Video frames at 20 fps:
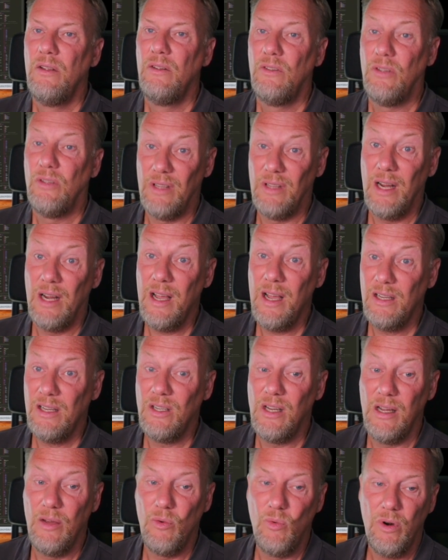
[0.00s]
So that
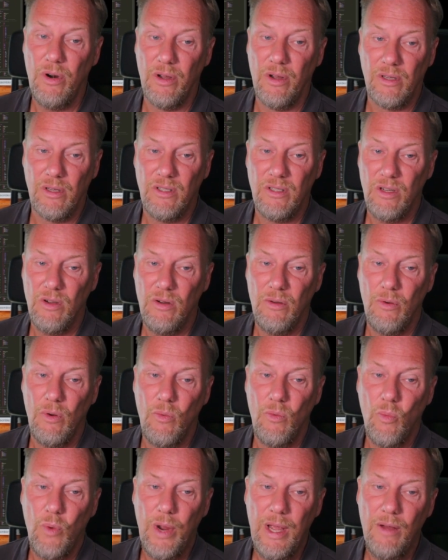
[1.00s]
actually works. So
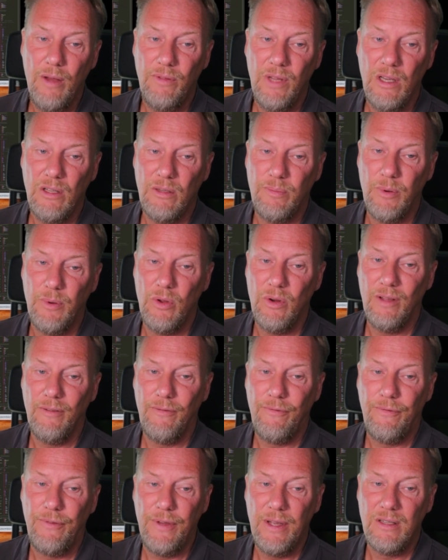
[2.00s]
Way of the Exploding
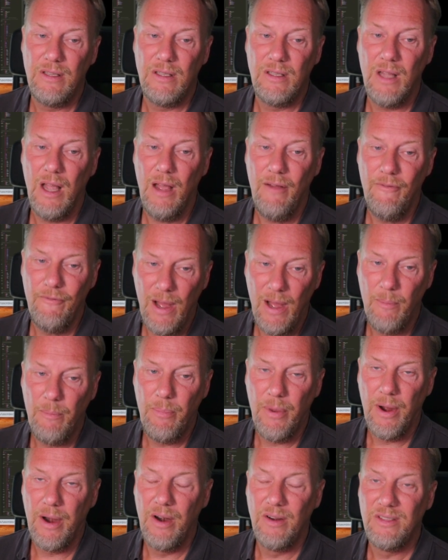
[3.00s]
Fist and
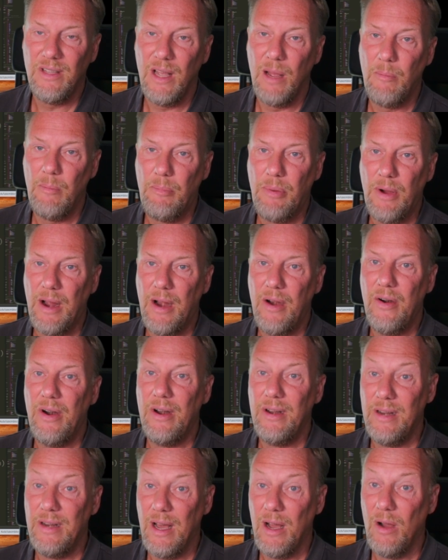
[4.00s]
Vampire's Empire
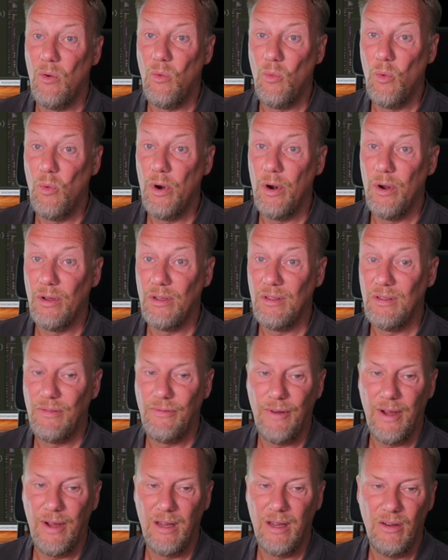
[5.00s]
now works
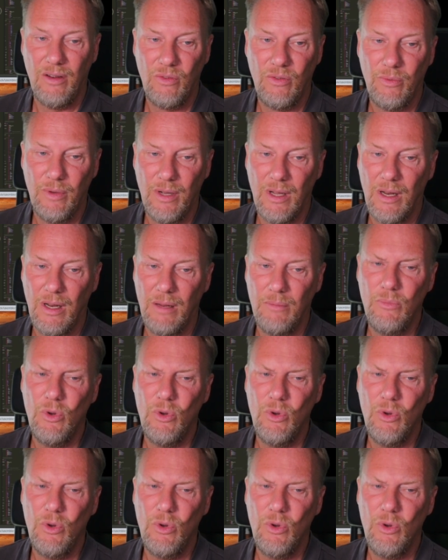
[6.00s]
fine as well.